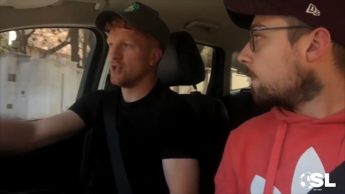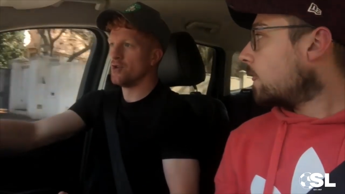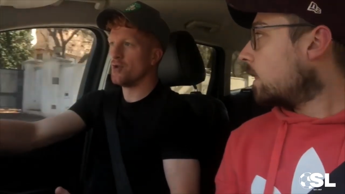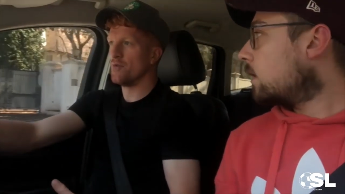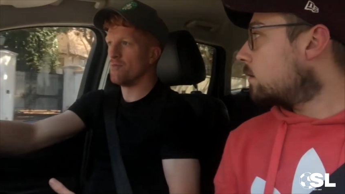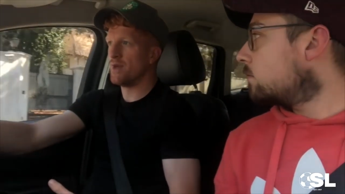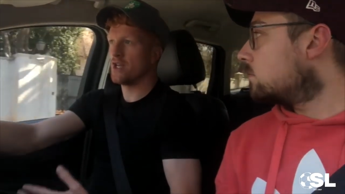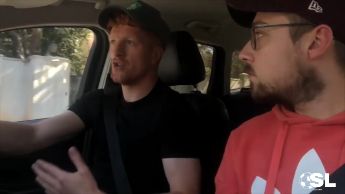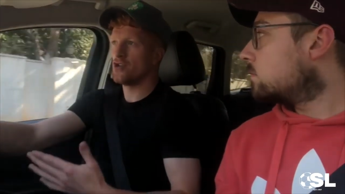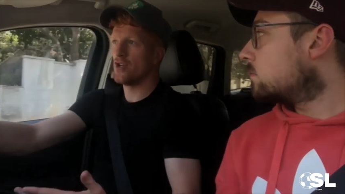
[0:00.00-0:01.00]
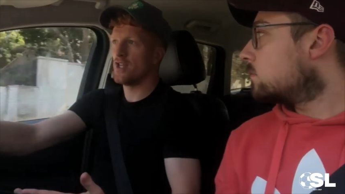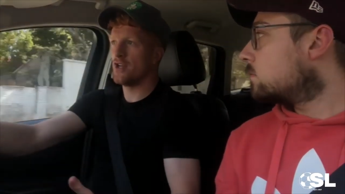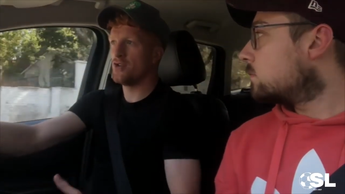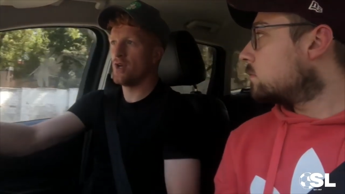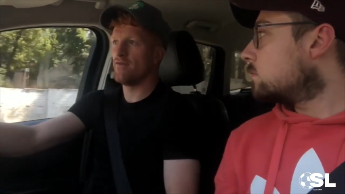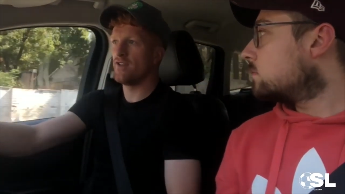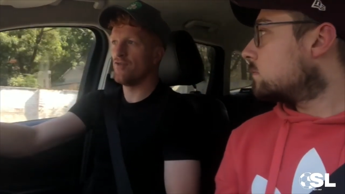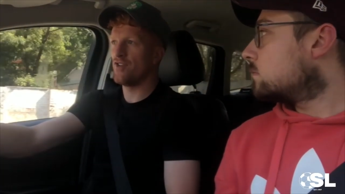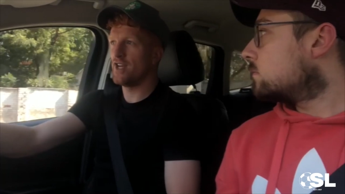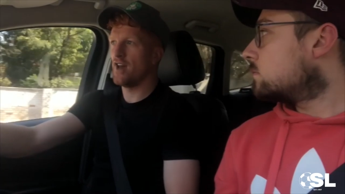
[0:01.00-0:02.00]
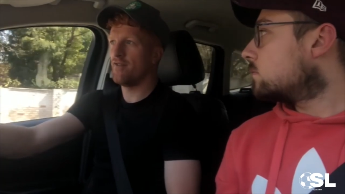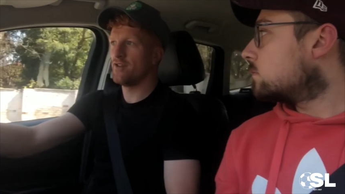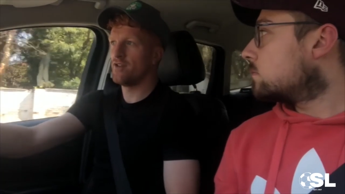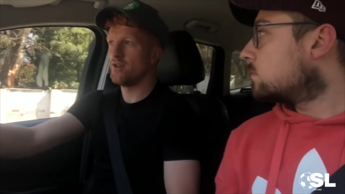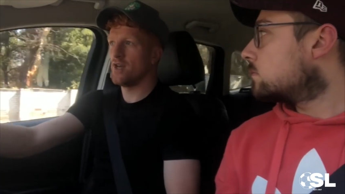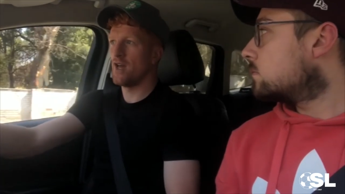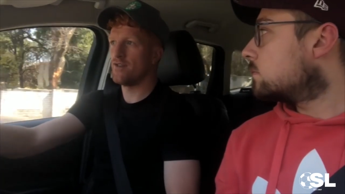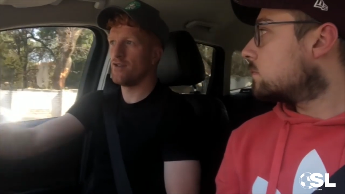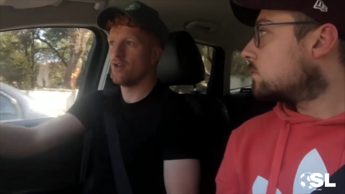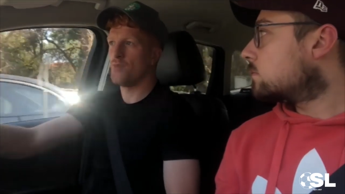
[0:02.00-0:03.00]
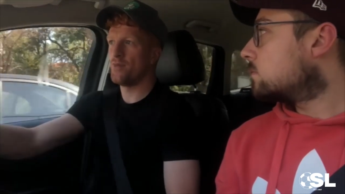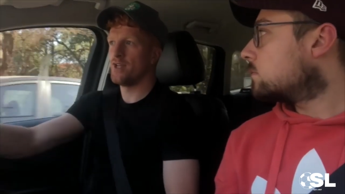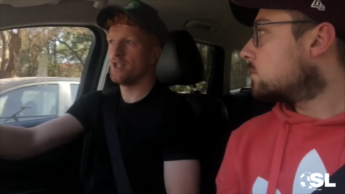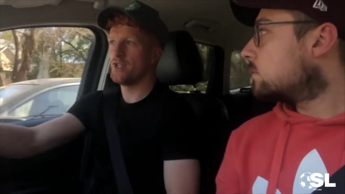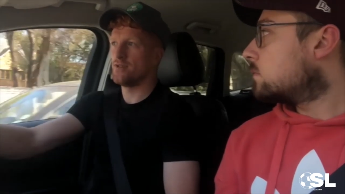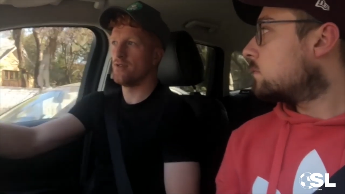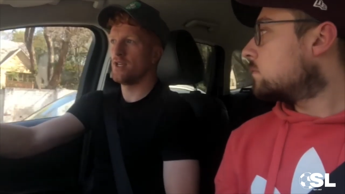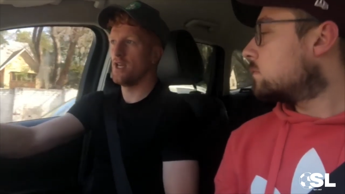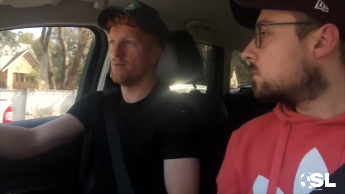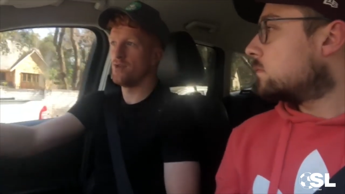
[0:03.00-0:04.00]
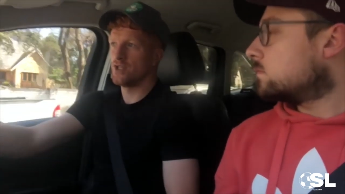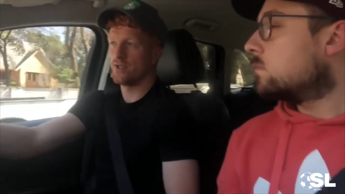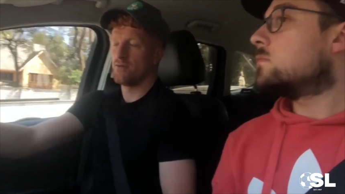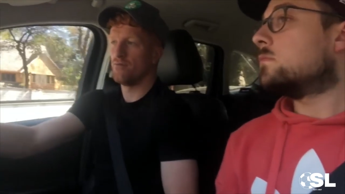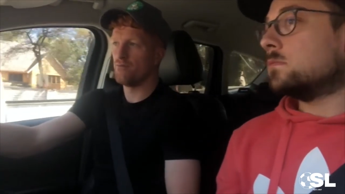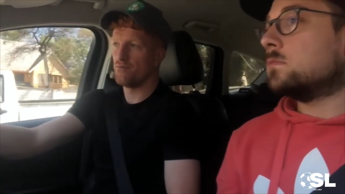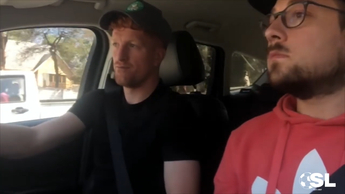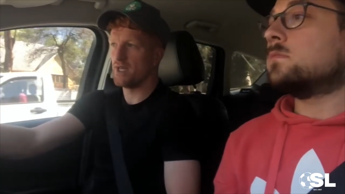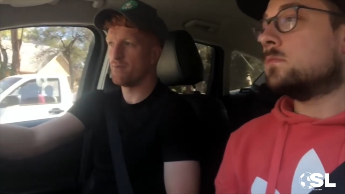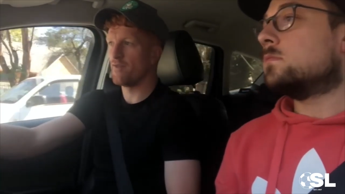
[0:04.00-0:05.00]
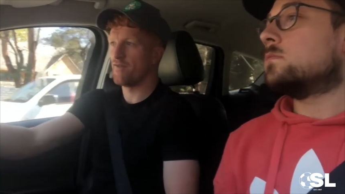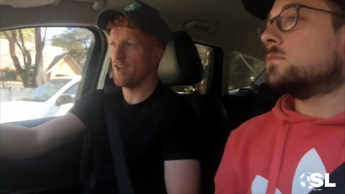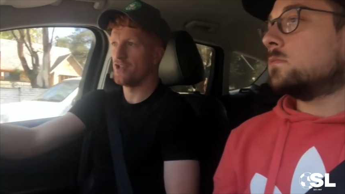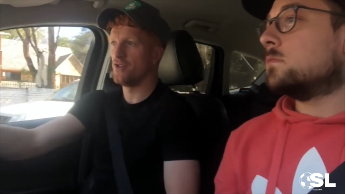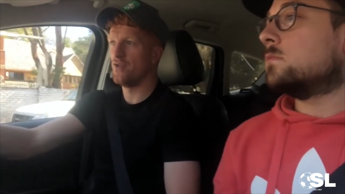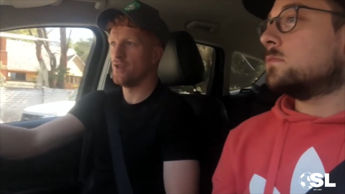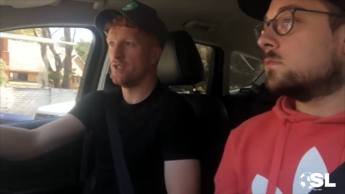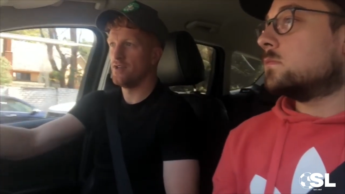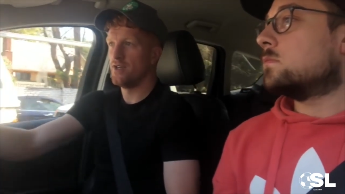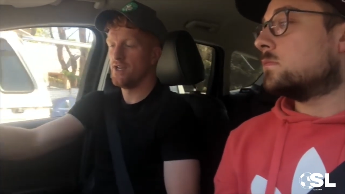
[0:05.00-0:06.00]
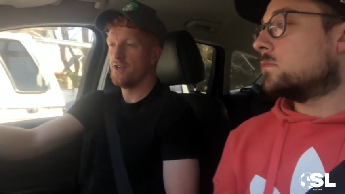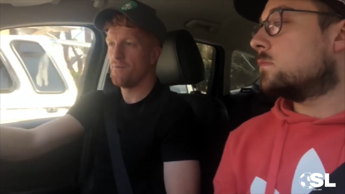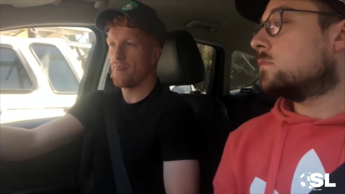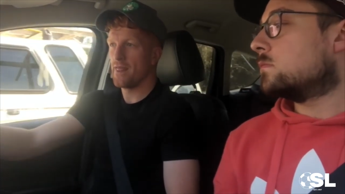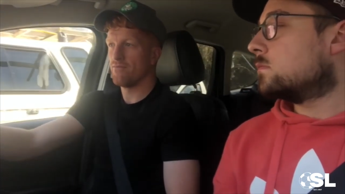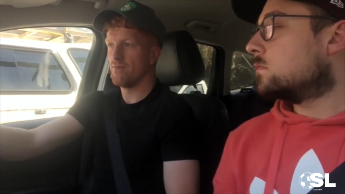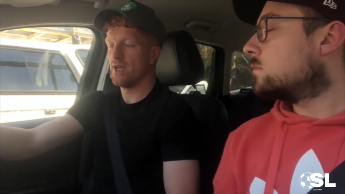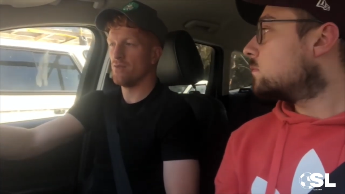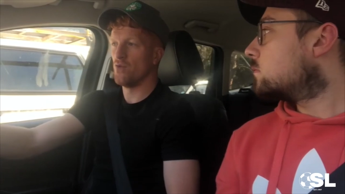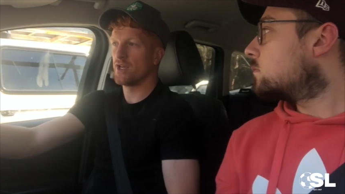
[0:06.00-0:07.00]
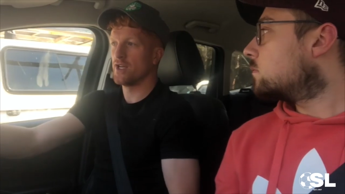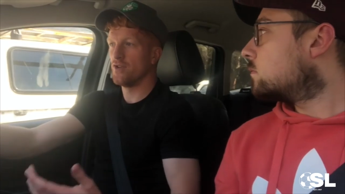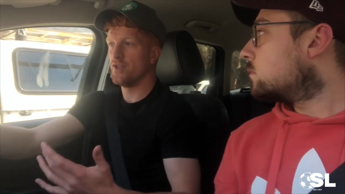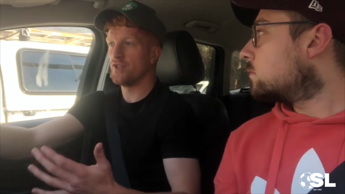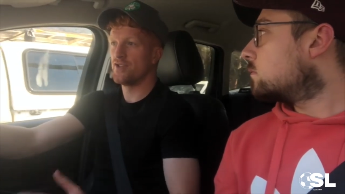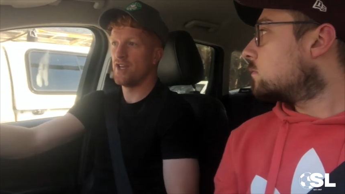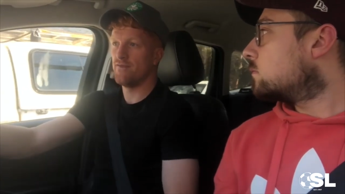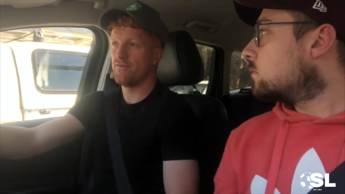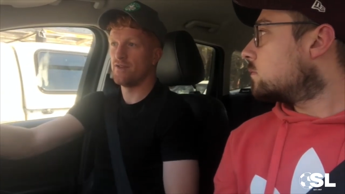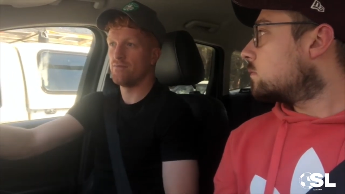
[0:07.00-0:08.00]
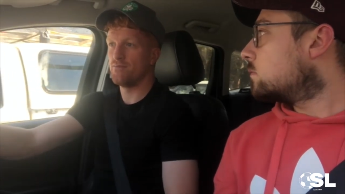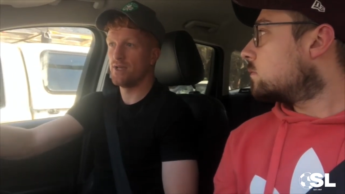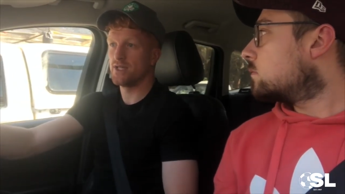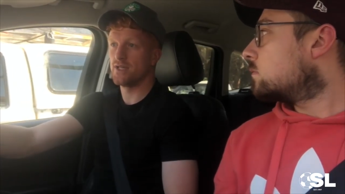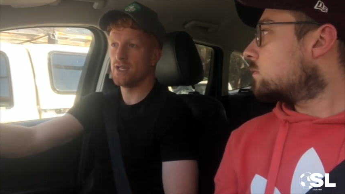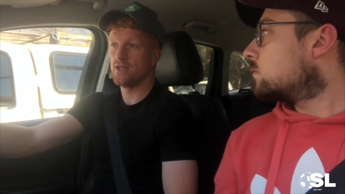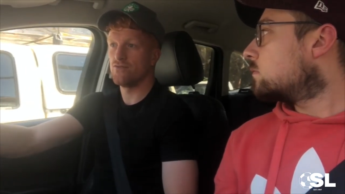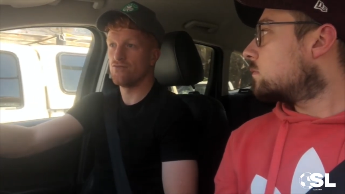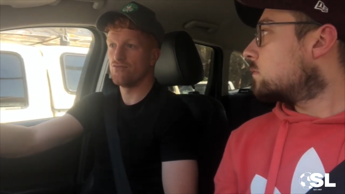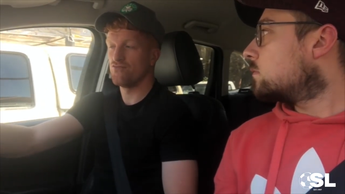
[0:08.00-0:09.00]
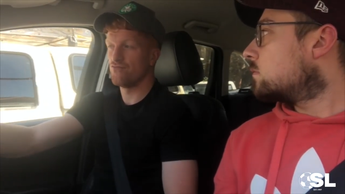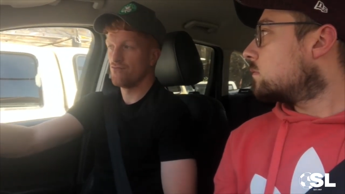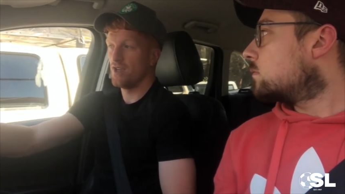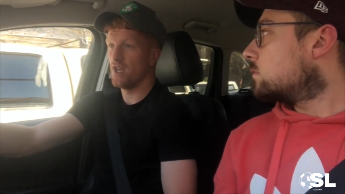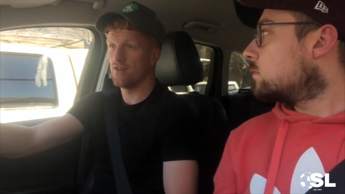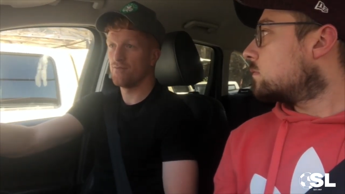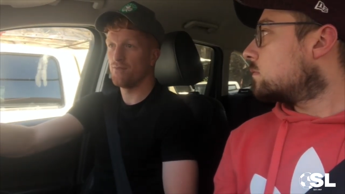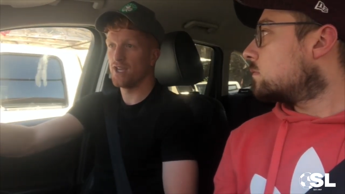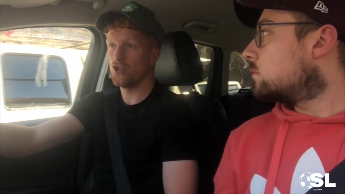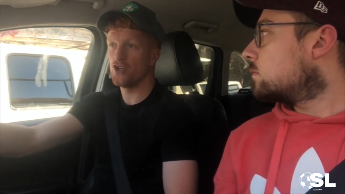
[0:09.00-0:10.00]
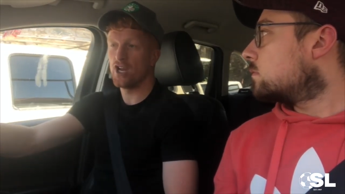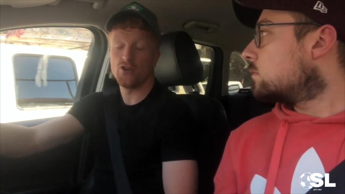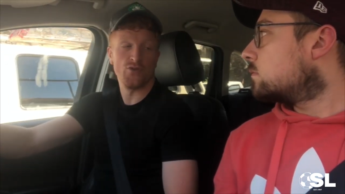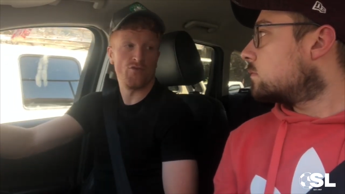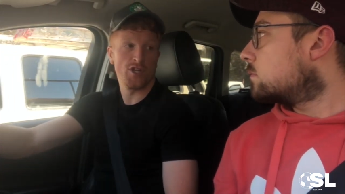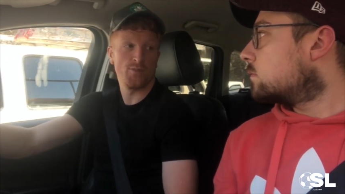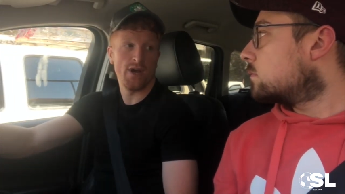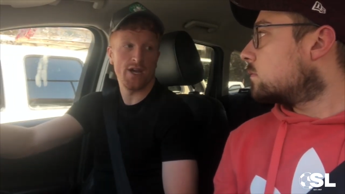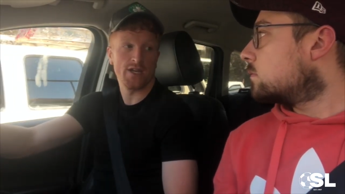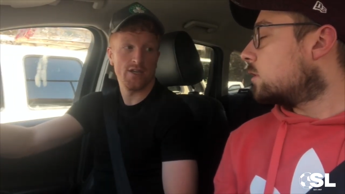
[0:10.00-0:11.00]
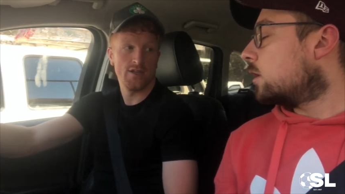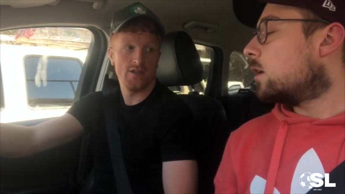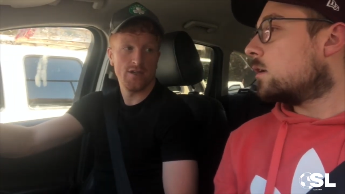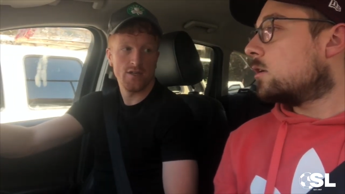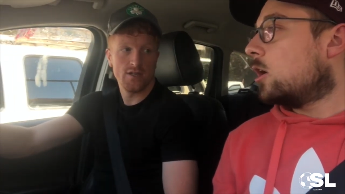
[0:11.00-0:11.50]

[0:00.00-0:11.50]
Speaker 1: you know making sure that I do everything right after the after the operation, um, just being professional and and working on the strength and basically, yeah, making sure I don't rush back. Yeah.